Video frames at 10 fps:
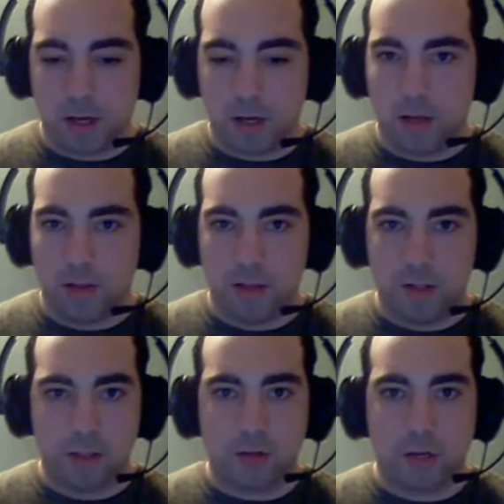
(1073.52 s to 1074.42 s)

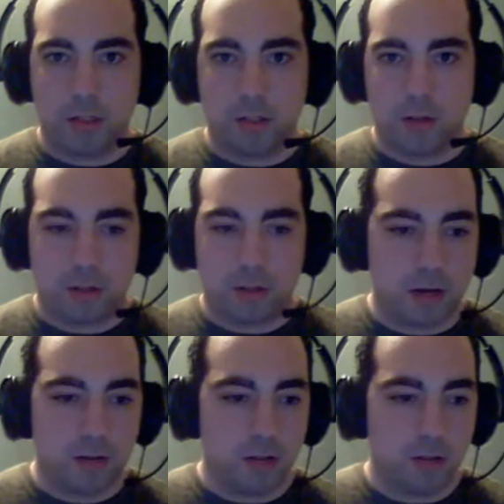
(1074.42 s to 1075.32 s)
stranger is about
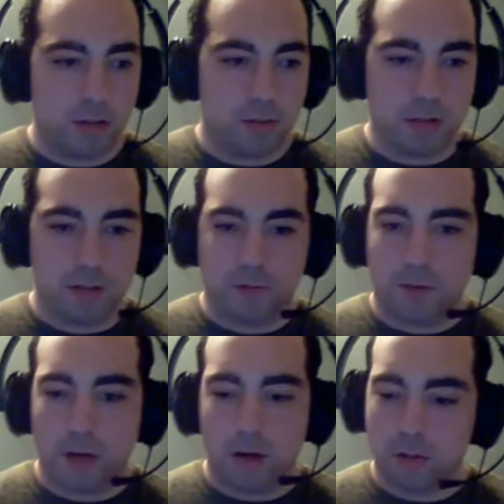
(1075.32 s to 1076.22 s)
to fire
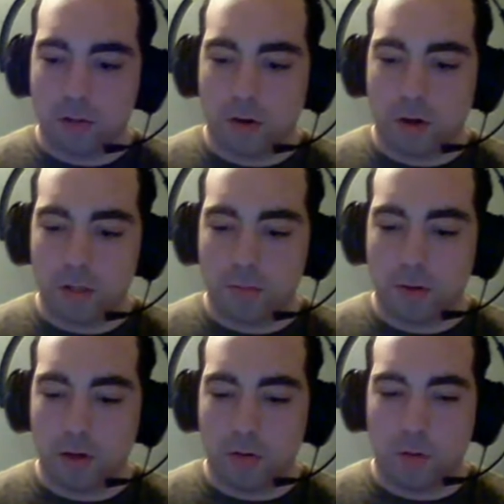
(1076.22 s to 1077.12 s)
his
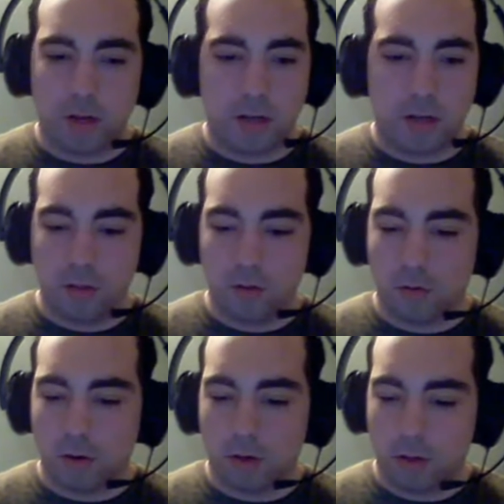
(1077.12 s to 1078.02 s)
crossbow at your
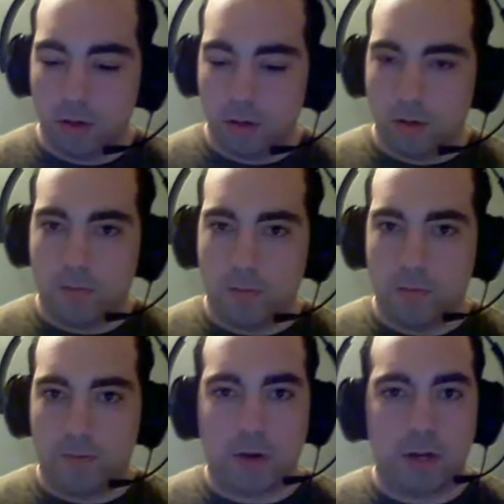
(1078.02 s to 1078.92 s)

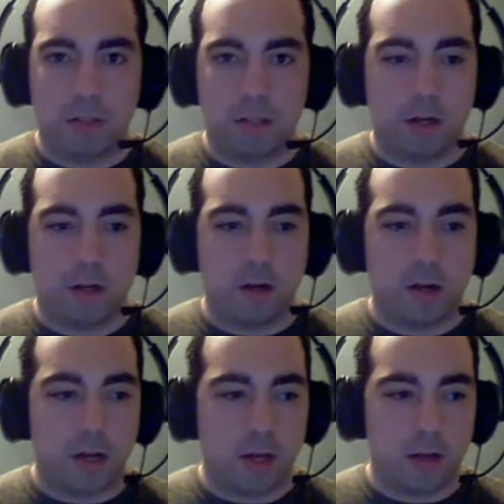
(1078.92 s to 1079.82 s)
friend here,
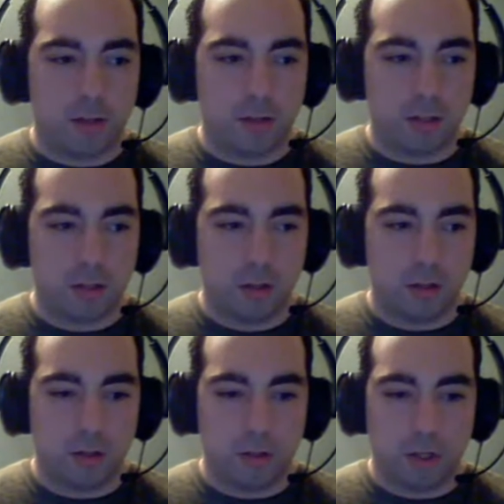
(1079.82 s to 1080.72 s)
and
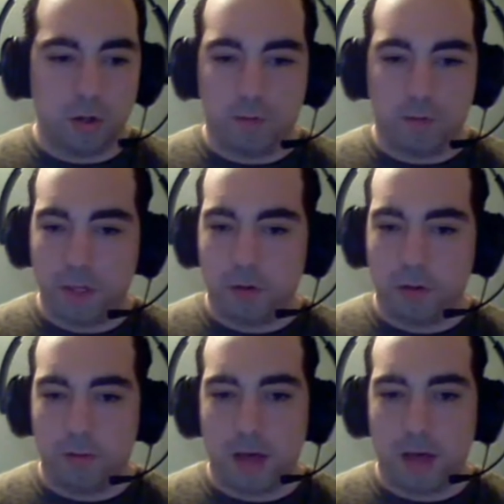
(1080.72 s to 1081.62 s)
you feel the
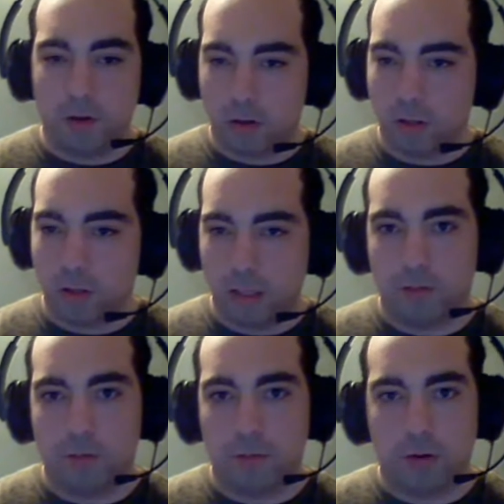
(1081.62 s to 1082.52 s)
metal cleave
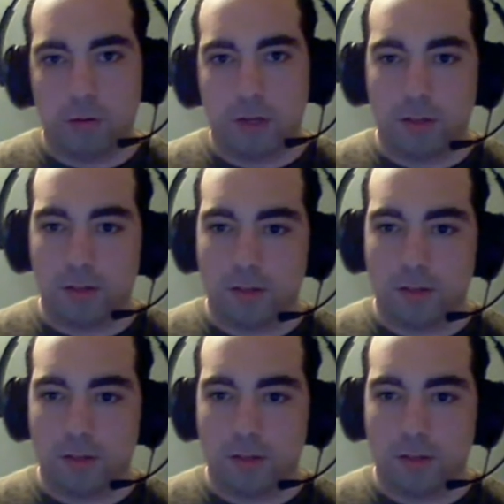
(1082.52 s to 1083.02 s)
through his